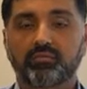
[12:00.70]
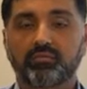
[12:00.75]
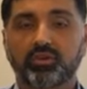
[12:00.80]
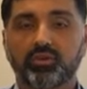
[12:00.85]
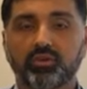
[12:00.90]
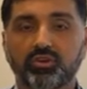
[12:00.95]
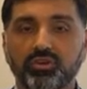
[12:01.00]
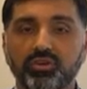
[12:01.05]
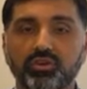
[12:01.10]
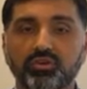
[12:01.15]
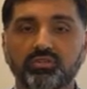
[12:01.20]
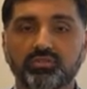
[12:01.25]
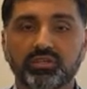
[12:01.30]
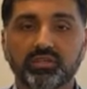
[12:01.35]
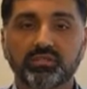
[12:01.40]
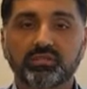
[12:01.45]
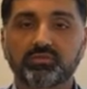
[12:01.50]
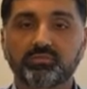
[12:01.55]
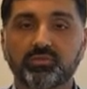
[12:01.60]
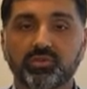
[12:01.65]
the good news
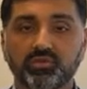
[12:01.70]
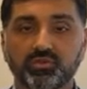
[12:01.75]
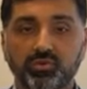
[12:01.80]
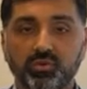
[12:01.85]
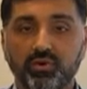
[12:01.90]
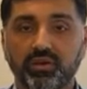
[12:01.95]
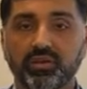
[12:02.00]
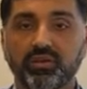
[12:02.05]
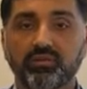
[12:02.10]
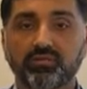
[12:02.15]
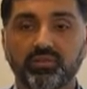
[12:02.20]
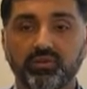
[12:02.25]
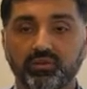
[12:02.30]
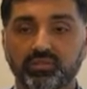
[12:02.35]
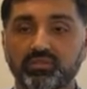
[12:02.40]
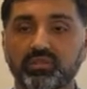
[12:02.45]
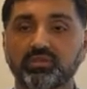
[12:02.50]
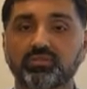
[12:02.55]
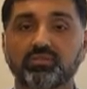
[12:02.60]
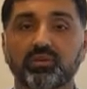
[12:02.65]
is majority of
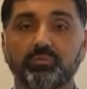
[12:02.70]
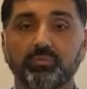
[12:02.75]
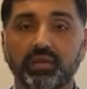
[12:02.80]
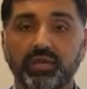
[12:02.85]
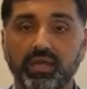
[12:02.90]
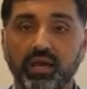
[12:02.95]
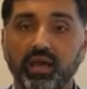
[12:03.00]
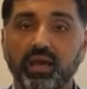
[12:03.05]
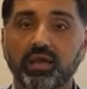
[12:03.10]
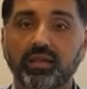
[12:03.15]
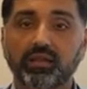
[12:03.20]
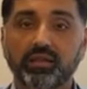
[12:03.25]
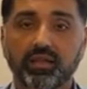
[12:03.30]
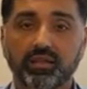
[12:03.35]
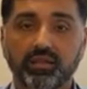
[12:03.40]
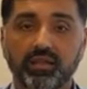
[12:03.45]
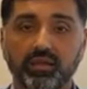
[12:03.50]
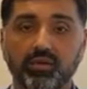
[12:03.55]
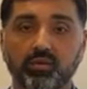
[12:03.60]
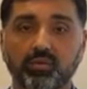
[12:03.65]
those things are benign
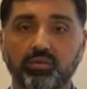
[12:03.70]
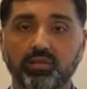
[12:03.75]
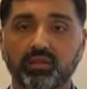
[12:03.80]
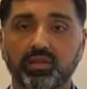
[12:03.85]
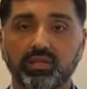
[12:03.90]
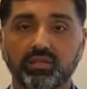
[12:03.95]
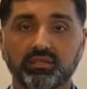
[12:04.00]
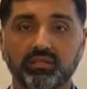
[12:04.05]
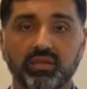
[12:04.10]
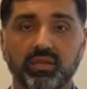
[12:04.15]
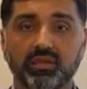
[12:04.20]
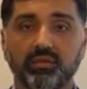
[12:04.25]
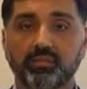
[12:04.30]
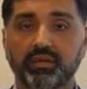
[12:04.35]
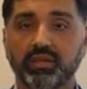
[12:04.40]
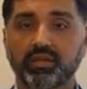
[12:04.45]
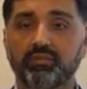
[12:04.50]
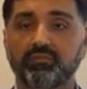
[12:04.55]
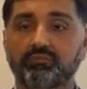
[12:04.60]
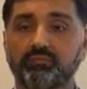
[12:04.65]
and they don't lead to
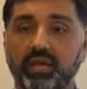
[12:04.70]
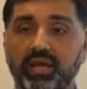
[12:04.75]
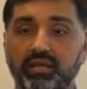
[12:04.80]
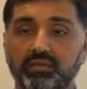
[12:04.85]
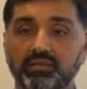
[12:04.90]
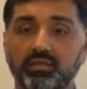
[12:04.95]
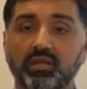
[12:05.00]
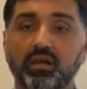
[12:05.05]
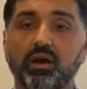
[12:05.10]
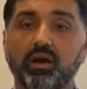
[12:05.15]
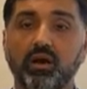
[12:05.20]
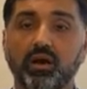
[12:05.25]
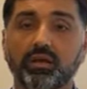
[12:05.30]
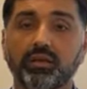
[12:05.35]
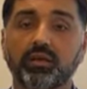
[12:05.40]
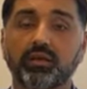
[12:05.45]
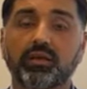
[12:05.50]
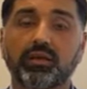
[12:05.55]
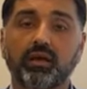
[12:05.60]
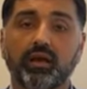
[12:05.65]
anybody passing
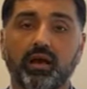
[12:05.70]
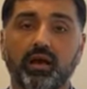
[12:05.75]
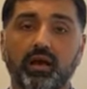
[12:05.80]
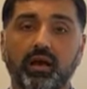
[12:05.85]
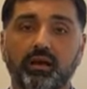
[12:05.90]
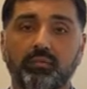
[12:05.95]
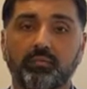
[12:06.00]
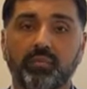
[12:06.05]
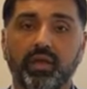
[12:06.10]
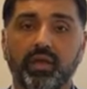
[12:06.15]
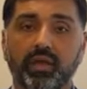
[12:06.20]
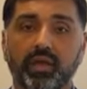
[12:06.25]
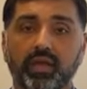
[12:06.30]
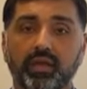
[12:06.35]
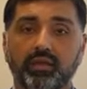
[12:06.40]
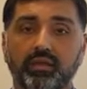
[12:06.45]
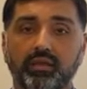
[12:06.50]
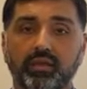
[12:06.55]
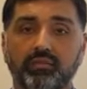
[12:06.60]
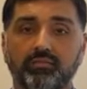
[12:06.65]
on.
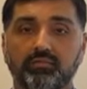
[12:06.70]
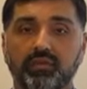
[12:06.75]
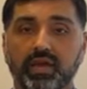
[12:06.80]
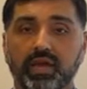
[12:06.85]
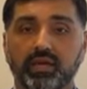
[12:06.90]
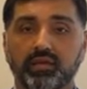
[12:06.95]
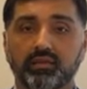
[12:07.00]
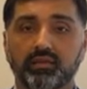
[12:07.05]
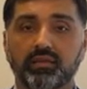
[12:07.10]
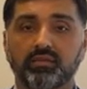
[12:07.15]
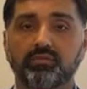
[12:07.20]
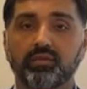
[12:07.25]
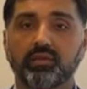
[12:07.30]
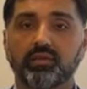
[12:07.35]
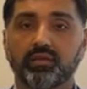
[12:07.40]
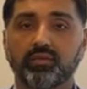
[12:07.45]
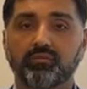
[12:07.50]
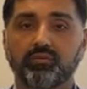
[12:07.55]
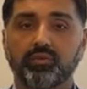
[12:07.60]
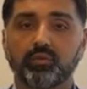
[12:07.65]
And in fact, even
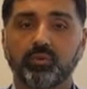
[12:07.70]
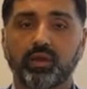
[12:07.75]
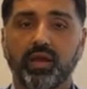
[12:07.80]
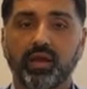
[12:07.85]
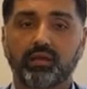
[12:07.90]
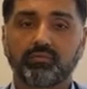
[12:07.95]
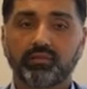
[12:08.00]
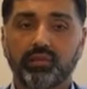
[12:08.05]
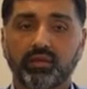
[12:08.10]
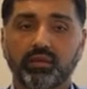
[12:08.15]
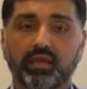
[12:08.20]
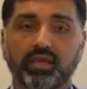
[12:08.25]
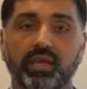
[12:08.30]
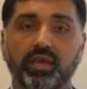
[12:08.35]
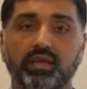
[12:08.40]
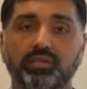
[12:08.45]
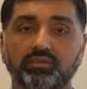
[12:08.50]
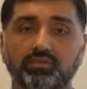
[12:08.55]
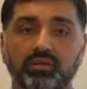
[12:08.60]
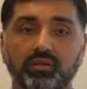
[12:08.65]
if you have lung
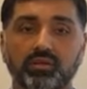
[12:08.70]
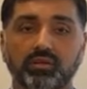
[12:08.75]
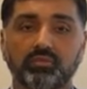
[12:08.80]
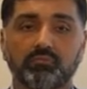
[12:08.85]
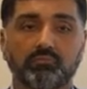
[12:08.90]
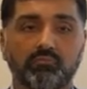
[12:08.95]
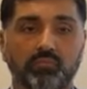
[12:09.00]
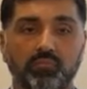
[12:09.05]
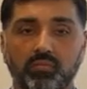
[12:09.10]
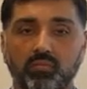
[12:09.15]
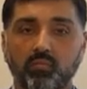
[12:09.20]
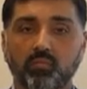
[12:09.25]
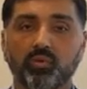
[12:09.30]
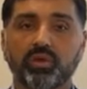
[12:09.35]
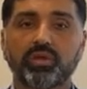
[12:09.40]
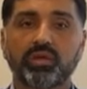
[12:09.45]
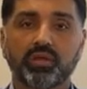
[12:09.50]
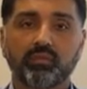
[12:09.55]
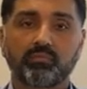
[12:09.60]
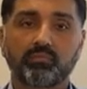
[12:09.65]
cancer,
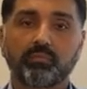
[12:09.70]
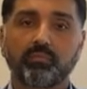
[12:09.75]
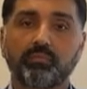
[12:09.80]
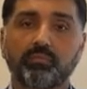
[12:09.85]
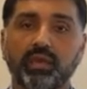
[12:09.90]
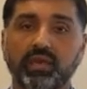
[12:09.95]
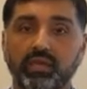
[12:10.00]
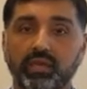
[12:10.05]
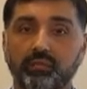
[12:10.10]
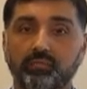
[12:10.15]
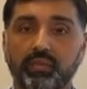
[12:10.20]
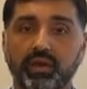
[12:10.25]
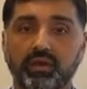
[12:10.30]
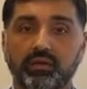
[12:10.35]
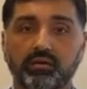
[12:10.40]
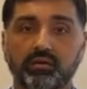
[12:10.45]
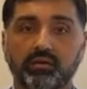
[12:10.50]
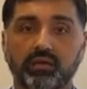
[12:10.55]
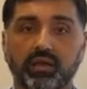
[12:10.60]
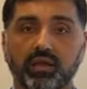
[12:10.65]
we can make it
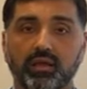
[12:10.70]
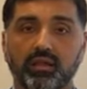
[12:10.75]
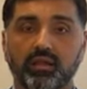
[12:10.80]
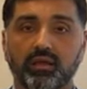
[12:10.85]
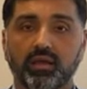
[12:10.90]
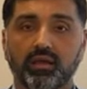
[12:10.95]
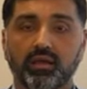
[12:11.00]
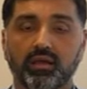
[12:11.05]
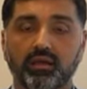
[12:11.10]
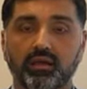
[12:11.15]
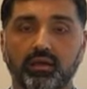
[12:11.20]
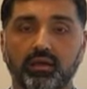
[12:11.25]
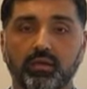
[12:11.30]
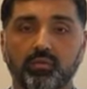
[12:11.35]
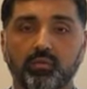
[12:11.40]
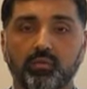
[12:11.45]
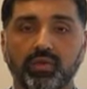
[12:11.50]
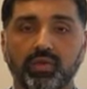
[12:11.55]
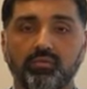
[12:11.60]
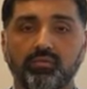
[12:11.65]
better, and
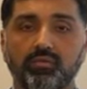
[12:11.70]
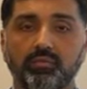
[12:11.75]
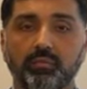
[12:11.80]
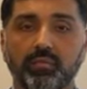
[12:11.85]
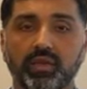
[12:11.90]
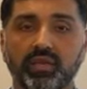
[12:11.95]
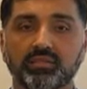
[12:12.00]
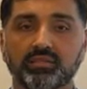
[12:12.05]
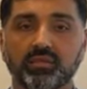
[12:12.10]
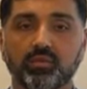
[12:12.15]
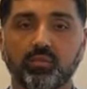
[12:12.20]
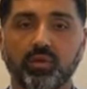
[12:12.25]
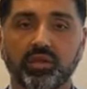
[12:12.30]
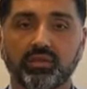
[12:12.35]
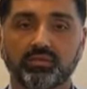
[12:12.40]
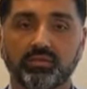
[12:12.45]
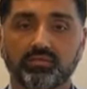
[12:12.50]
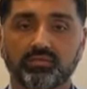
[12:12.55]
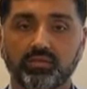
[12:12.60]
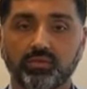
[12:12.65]
we have amazing
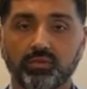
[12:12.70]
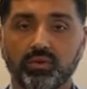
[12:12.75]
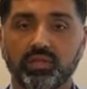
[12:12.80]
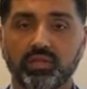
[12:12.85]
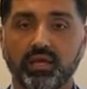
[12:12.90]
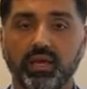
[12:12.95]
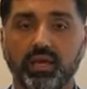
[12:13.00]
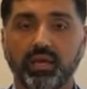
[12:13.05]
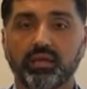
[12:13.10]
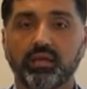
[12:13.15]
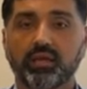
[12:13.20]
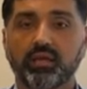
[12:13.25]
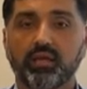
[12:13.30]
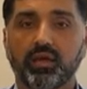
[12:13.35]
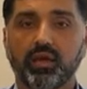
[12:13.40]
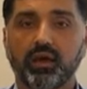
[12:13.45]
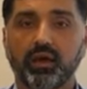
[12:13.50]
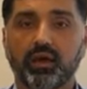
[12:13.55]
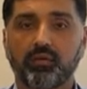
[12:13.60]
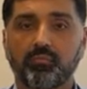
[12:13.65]
ways of doing that.
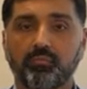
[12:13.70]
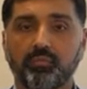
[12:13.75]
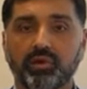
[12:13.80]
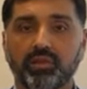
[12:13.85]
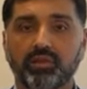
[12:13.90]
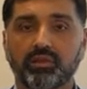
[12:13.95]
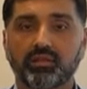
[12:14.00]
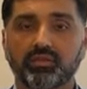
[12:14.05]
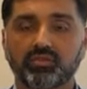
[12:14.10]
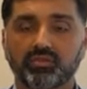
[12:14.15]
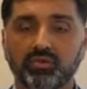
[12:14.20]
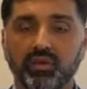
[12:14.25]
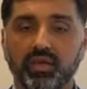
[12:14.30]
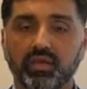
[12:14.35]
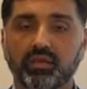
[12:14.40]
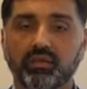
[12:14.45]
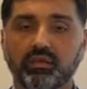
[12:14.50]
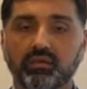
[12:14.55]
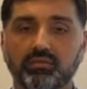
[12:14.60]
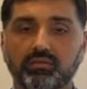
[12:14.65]
But the
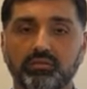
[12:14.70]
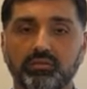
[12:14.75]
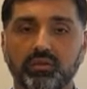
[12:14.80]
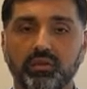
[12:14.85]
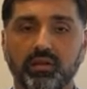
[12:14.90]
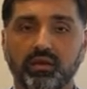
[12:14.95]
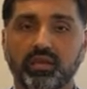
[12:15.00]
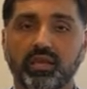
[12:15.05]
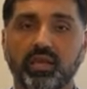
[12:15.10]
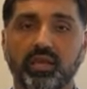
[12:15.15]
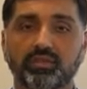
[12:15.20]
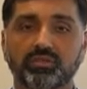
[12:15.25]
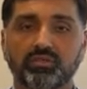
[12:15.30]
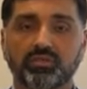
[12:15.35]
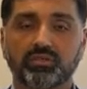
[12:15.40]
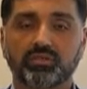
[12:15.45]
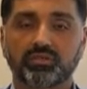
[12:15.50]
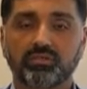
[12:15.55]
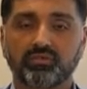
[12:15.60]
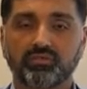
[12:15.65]
trick to lung cancer
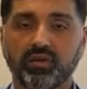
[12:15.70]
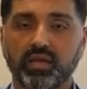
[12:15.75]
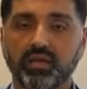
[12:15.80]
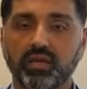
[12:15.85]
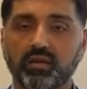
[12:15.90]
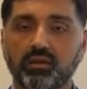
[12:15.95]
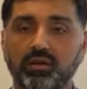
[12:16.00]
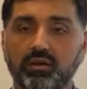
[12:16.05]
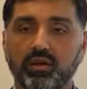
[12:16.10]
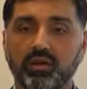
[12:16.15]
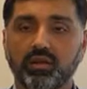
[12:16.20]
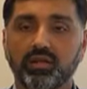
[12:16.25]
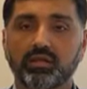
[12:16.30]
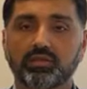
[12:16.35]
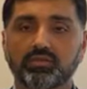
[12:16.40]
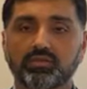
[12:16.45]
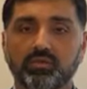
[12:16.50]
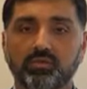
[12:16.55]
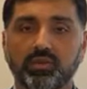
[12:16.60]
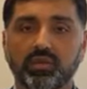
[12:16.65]
is to find it early
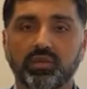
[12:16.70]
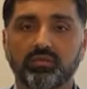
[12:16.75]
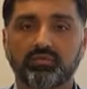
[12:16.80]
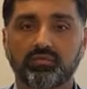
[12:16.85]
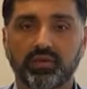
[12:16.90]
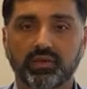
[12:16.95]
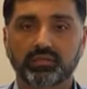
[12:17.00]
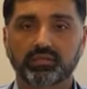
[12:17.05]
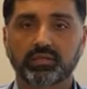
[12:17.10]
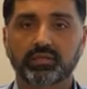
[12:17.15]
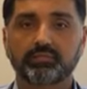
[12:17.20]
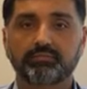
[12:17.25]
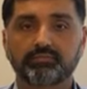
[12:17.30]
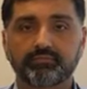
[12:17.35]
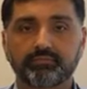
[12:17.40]
so we can fix it.